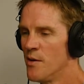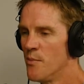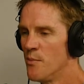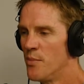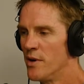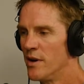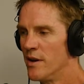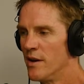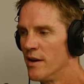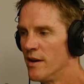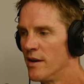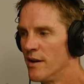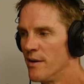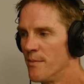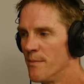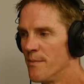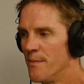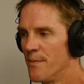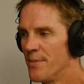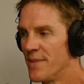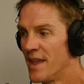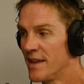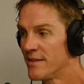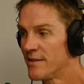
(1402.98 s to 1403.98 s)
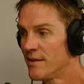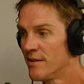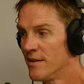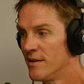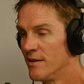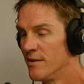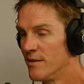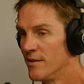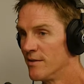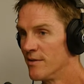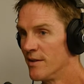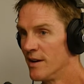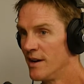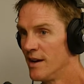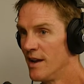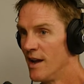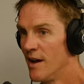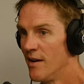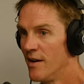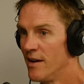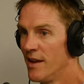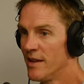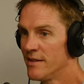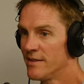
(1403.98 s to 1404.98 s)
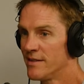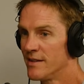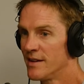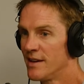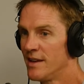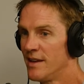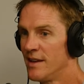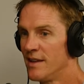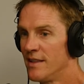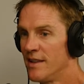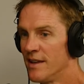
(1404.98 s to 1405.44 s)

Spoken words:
But that's all I know of right now, and that's the key.